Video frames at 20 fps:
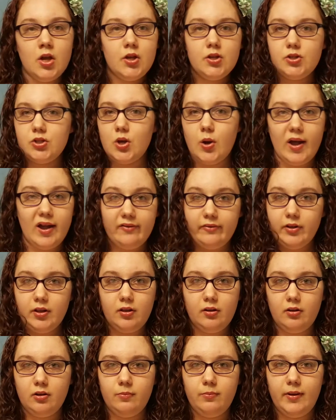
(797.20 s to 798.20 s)
So every
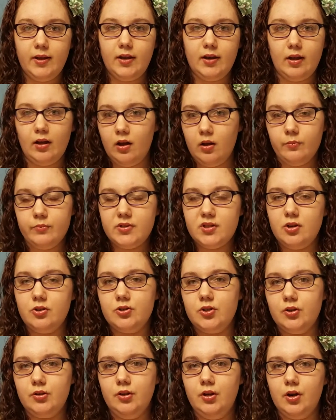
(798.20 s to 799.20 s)
little bit helps. There's,
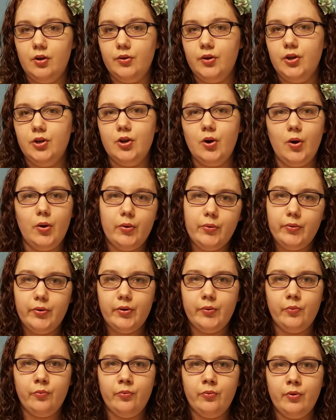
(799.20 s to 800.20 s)
you know, you don't
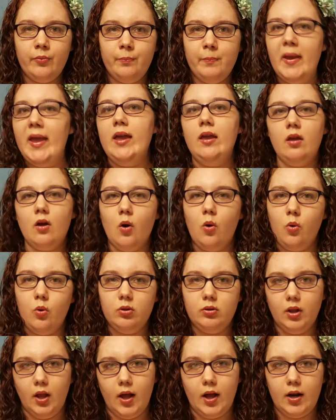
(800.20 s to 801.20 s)
make a
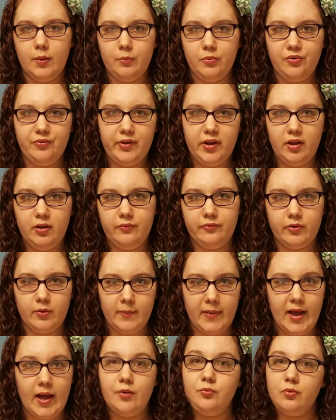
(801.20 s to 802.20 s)
whole lot of money from
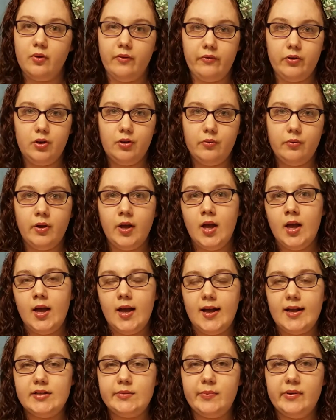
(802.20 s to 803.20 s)
ad revenue,
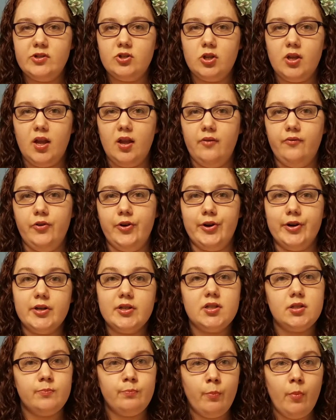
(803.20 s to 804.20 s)
especially if you're a
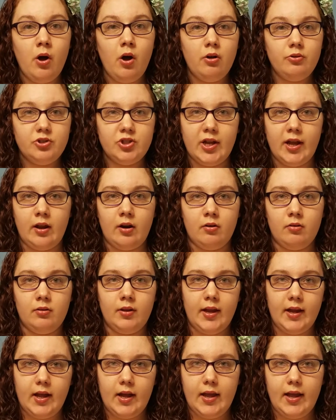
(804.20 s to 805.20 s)
small channel
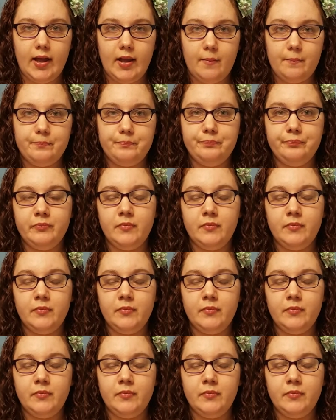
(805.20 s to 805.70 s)
like I am.